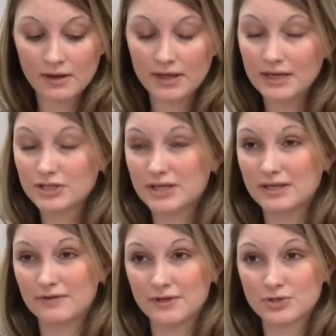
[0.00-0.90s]
Each
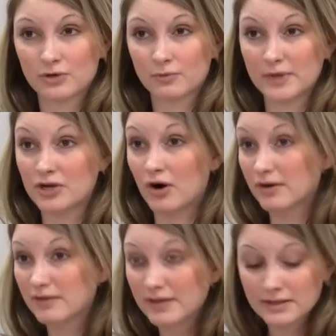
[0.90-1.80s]
individual,
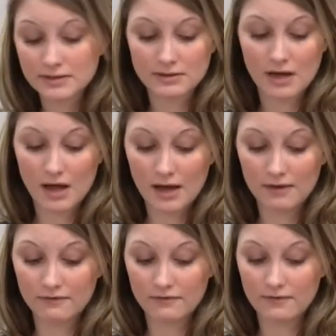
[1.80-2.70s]
regardless
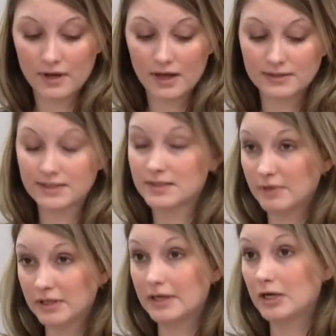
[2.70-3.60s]
of a
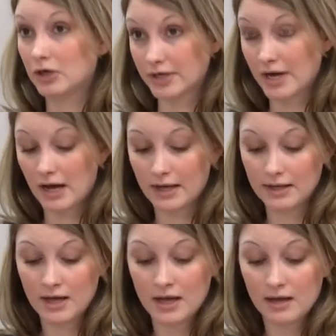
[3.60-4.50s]
disability or
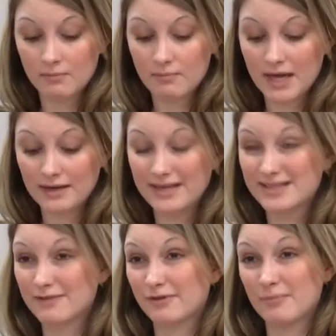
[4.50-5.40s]
not, may need
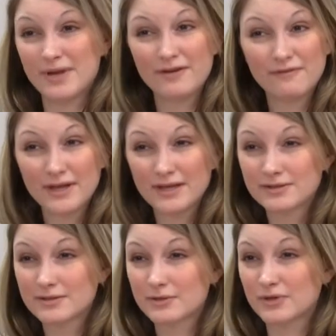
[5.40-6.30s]
different
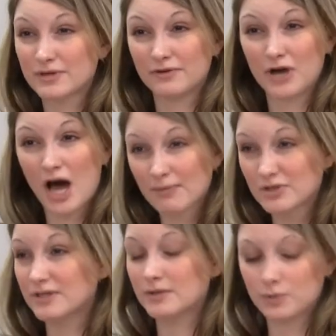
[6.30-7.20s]
benefits or different
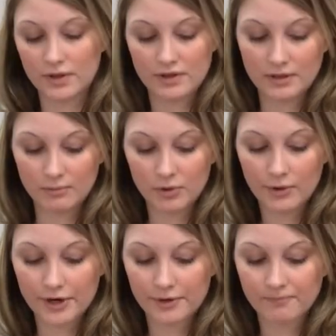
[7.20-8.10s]
options with an
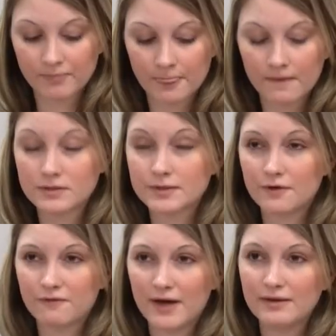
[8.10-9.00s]
employer.
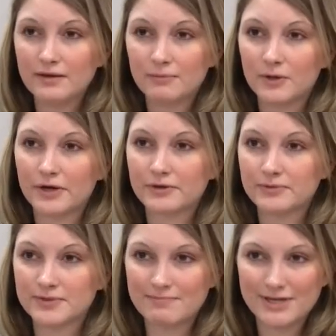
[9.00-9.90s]
So find an employer
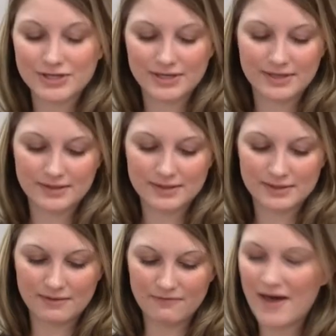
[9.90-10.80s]
whose
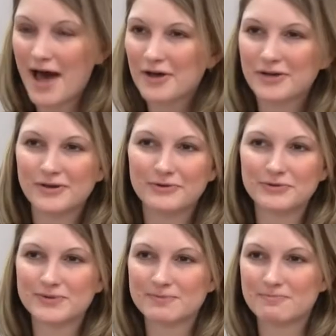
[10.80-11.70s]
missions and
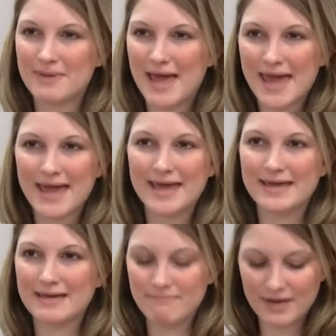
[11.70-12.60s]
values,
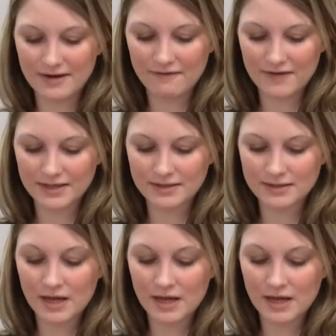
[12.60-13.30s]
pay and benefits,